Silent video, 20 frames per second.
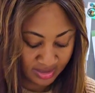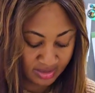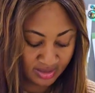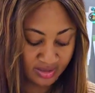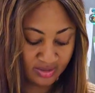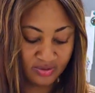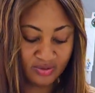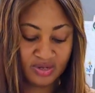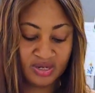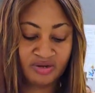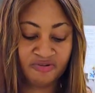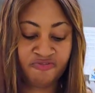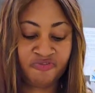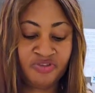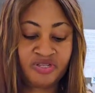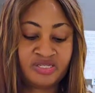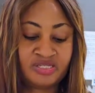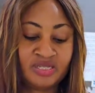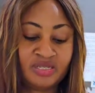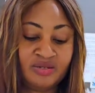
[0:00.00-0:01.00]
You can
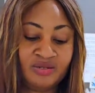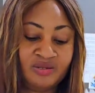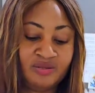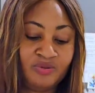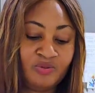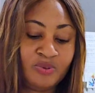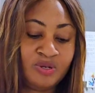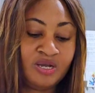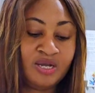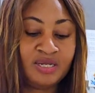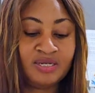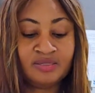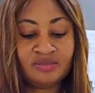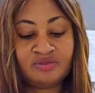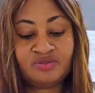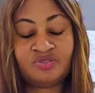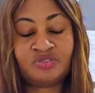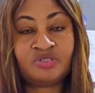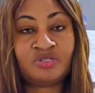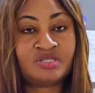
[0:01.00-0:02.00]
fix another one
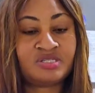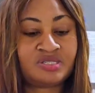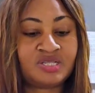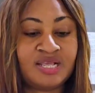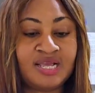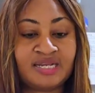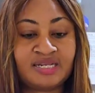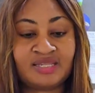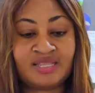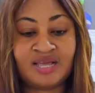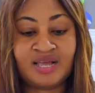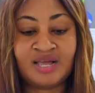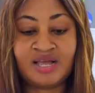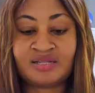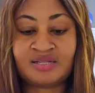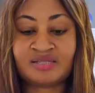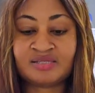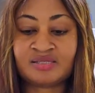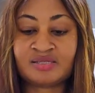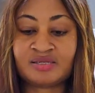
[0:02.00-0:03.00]
just like
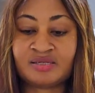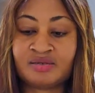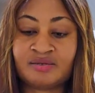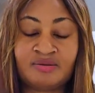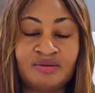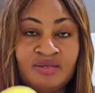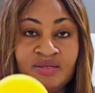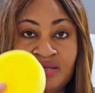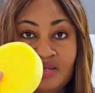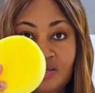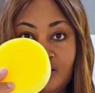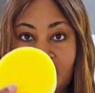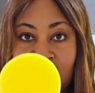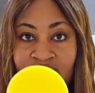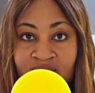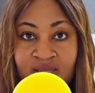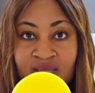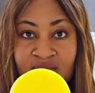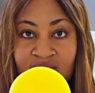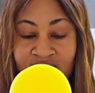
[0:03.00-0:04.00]
that.
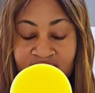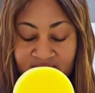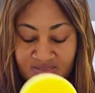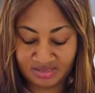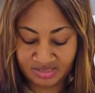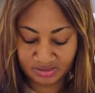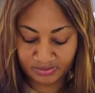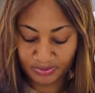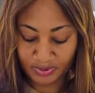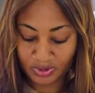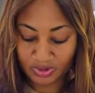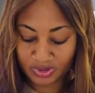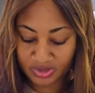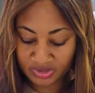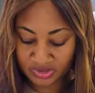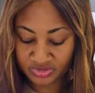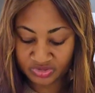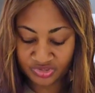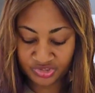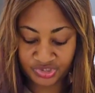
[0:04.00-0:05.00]
It has a
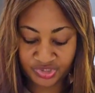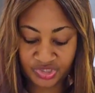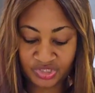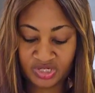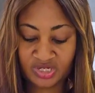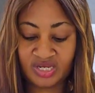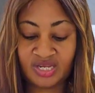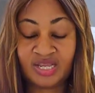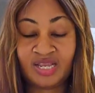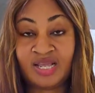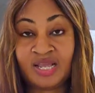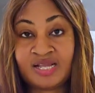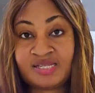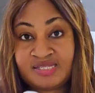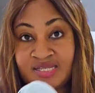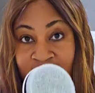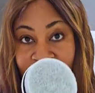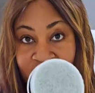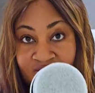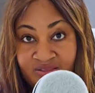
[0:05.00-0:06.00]
sponge. It has
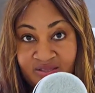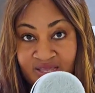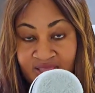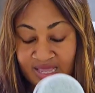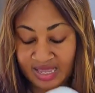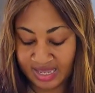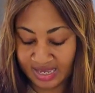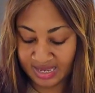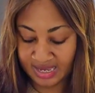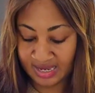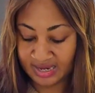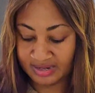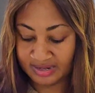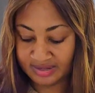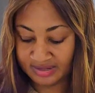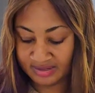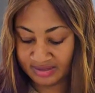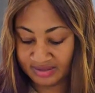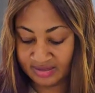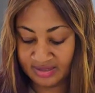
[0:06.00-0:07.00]
another head.
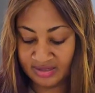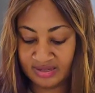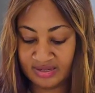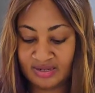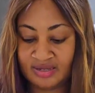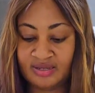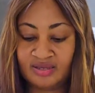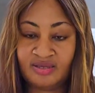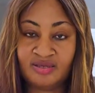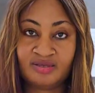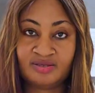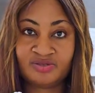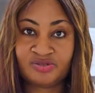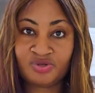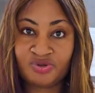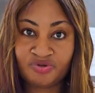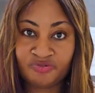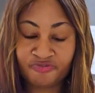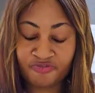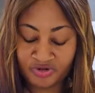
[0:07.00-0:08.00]

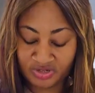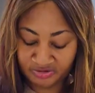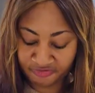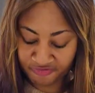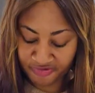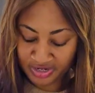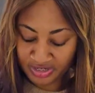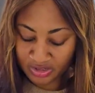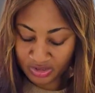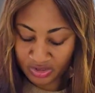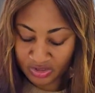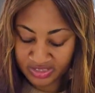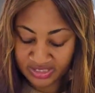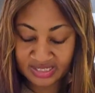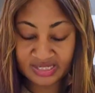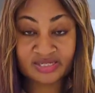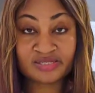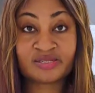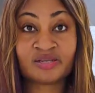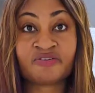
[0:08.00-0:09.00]
So for different
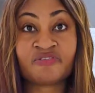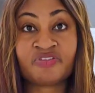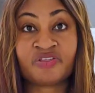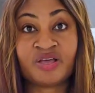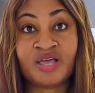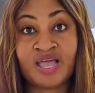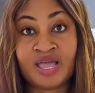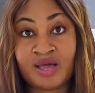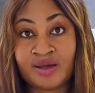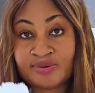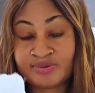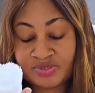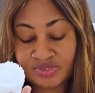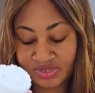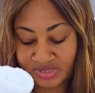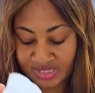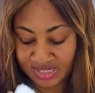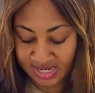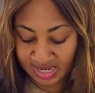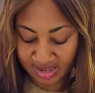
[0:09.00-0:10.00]
corners of the house,
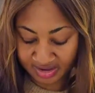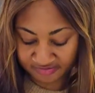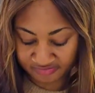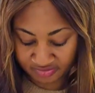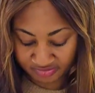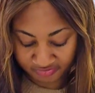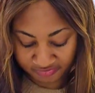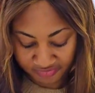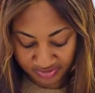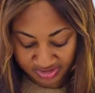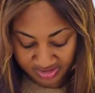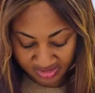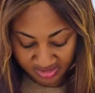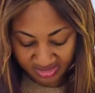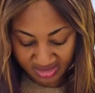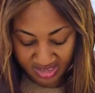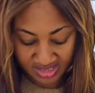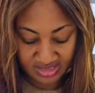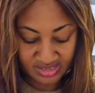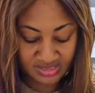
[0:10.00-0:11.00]
they have different
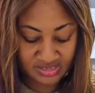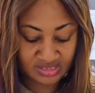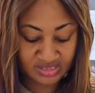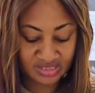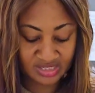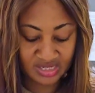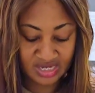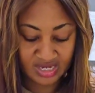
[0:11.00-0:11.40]
things.